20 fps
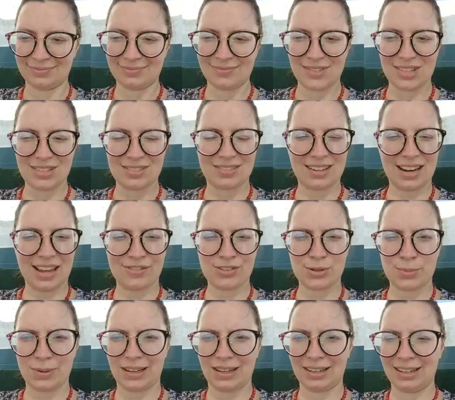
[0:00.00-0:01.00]
It doesn't have to
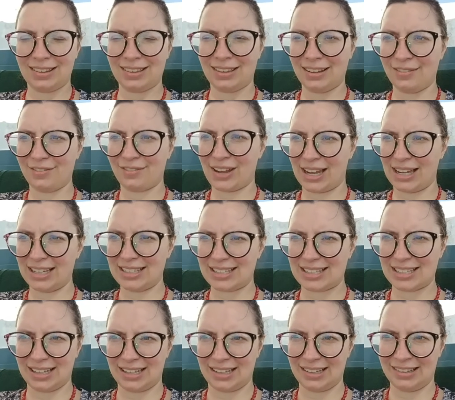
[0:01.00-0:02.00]
be anything
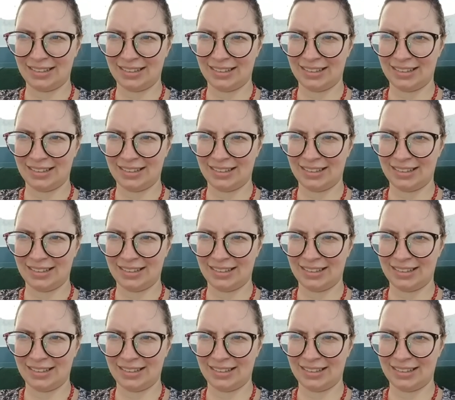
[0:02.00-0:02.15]
fancy.